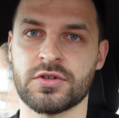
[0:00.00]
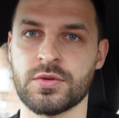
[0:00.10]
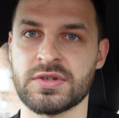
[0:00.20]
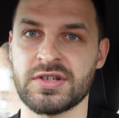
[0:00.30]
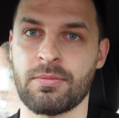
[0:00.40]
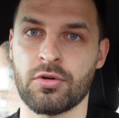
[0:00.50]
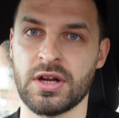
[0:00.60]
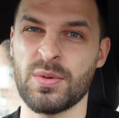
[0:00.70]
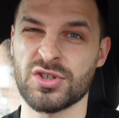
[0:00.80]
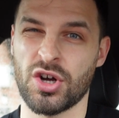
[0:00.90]
to do it
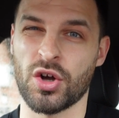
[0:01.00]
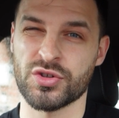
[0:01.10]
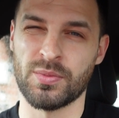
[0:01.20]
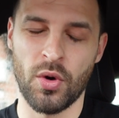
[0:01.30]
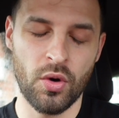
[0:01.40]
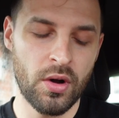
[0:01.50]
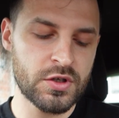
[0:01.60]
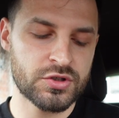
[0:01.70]
separately, which costs more.